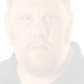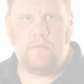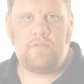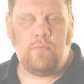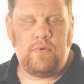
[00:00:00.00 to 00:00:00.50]

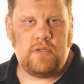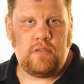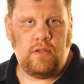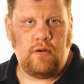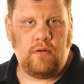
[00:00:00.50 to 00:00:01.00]
So we just
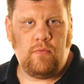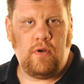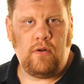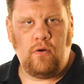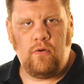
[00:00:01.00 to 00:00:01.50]
learned
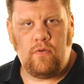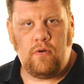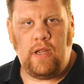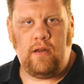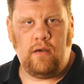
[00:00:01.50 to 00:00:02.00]
what
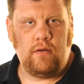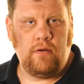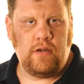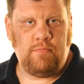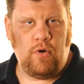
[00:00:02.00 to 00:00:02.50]
over and
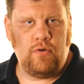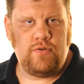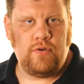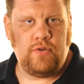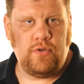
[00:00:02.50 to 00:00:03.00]
under
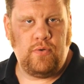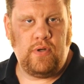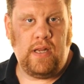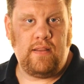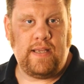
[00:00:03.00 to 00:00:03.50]
exposure do
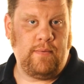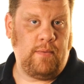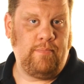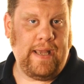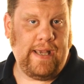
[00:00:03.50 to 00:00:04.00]
and how they can
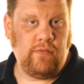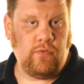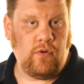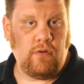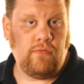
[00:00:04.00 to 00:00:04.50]
be bad
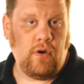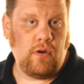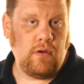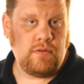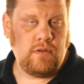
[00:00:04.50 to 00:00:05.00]
for our
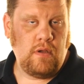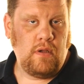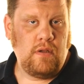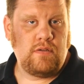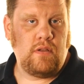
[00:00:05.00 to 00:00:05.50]
photos.
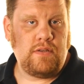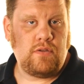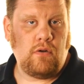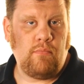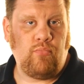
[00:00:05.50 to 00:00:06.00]
So let's
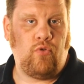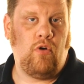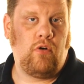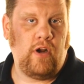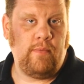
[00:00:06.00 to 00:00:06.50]
start
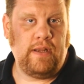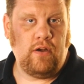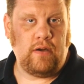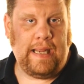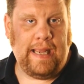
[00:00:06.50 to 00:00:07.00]
programming
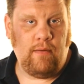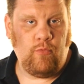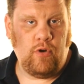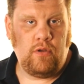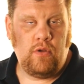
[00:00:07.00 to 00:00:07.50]
our
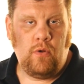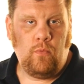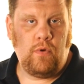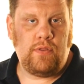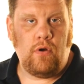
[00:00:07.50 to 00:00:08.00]
camera
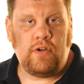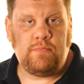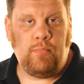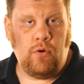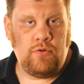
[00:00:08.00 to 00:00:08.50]
with our
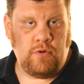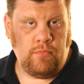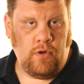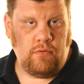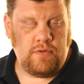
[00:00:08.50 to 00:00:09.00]
exposure
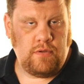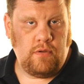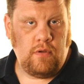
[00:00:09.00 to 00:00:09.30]
modes.